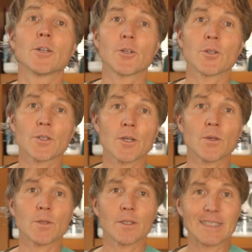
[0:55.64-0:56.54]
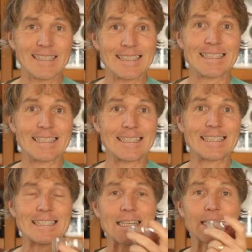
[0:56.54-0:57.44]
Turns out,
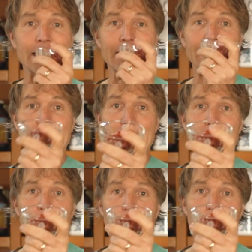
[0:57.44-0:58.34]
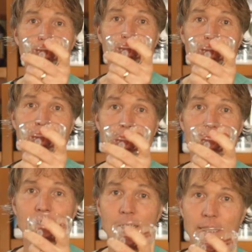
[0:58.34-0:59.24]
science is siding with these
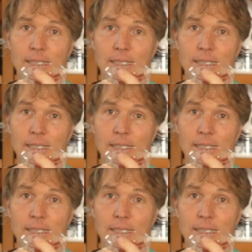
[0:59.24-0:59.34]
guys.